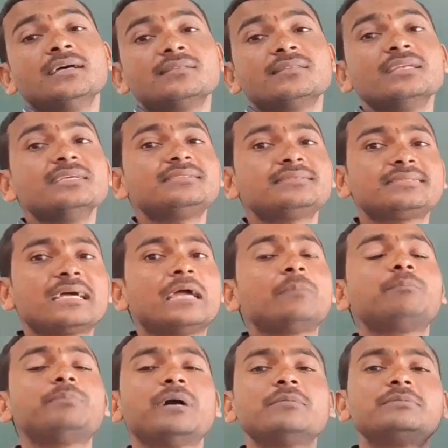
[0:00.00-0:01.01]
This
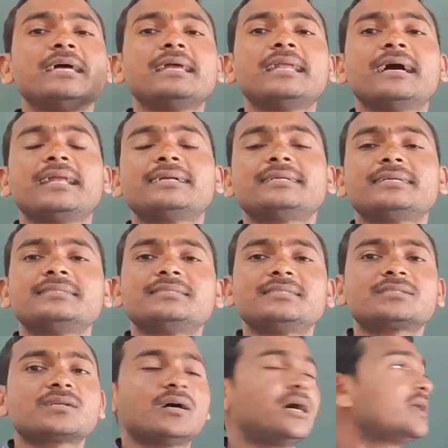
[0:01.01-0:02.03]
type of the inheritance
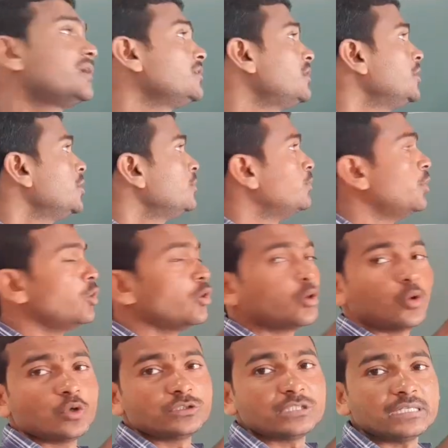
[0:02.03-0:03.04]
is called
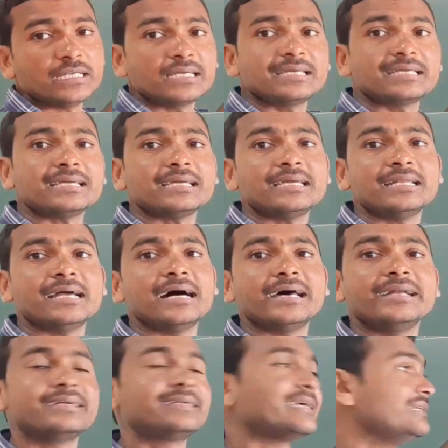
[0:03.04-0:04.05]
monogenic
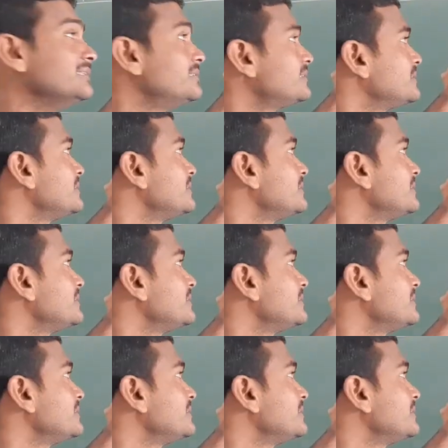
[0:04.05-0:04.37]
inheritance.